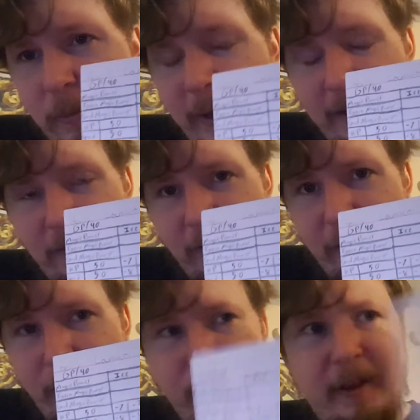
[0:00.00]
a
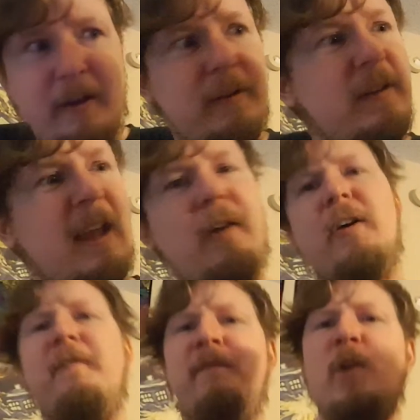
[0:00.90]
-0 there. Now,
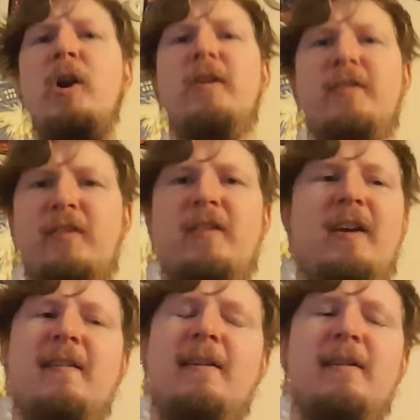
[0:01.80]
at first,
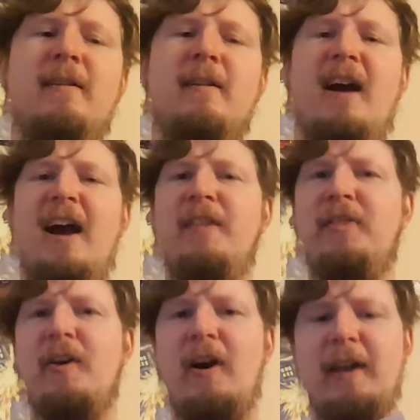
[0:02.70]
I
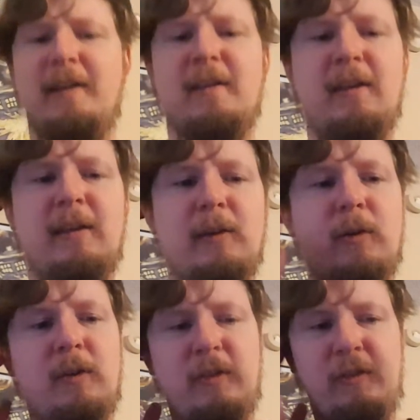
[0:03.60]
thought,
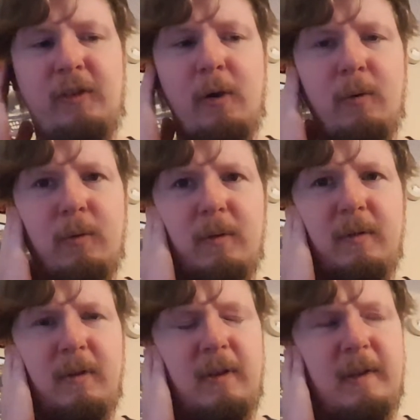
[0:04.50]
so
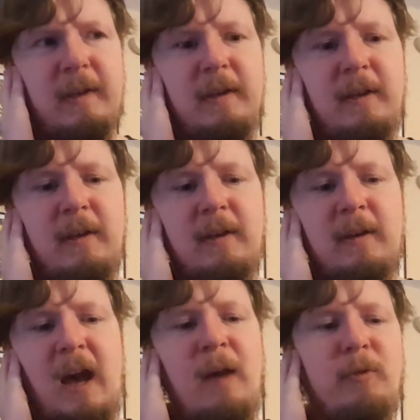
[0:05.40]

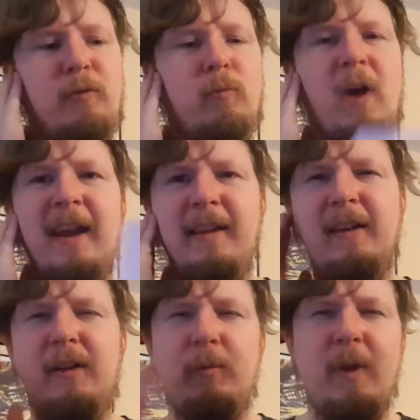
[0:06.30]
I was writing
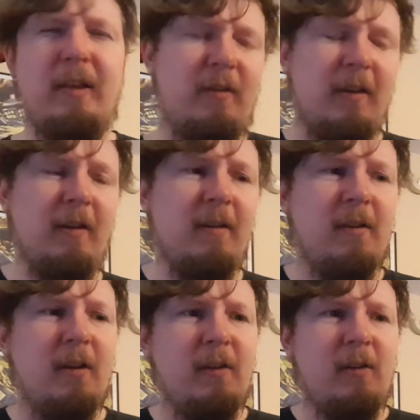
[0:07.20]
and erasing
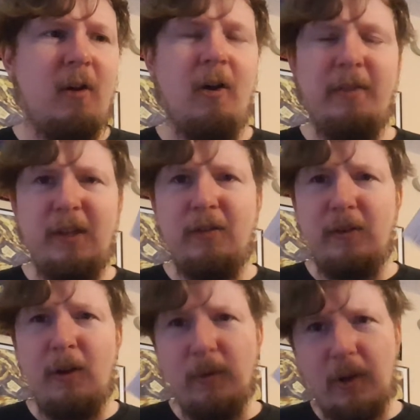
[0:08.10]
on these
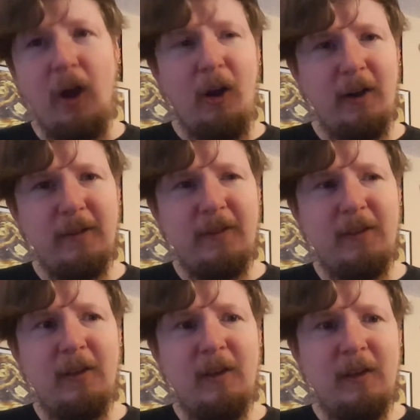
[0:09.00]
note
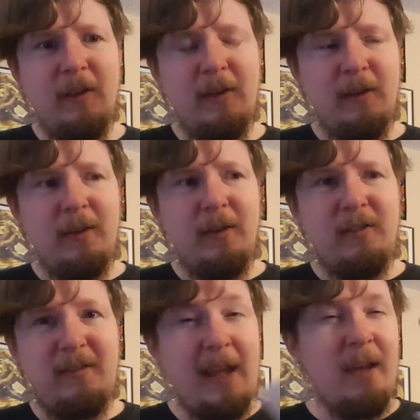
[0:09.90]
cards
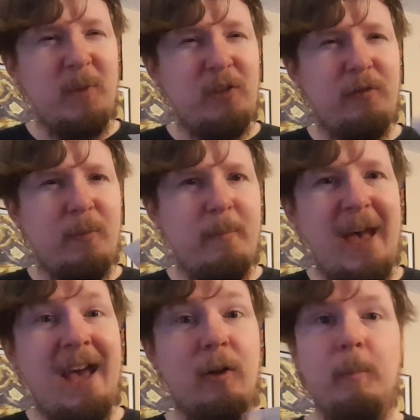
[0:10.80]
damage from
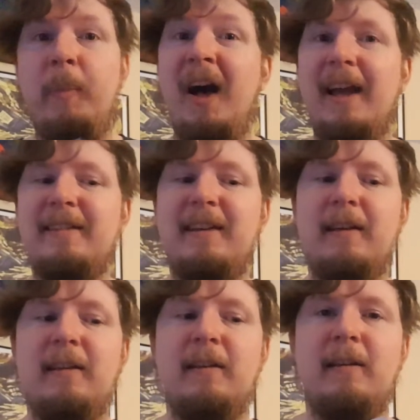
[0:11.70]
battle, but
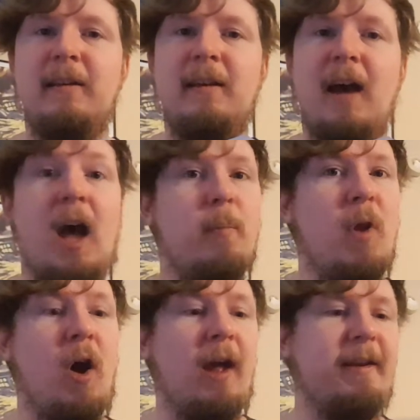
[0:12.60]
I'm
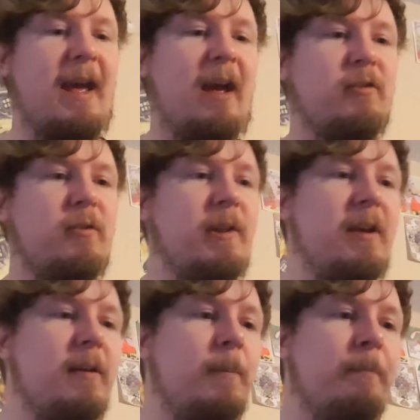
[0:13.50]
not actually,